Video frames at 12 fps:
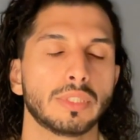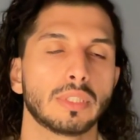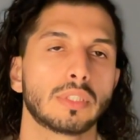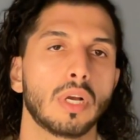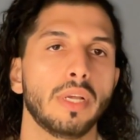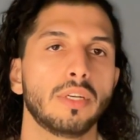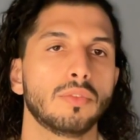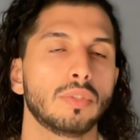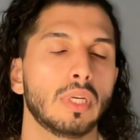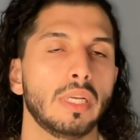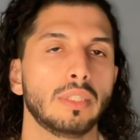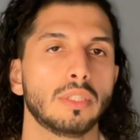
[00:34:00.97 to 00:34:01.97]
It's either
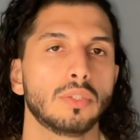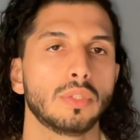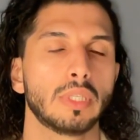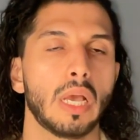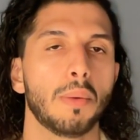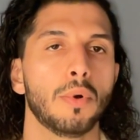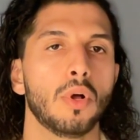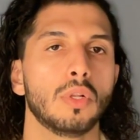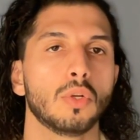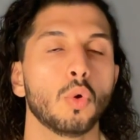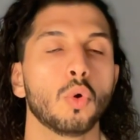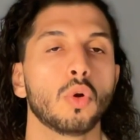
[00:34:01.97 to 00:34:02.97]
related to Kamal
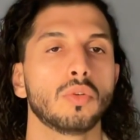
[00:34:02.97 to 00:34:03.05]
or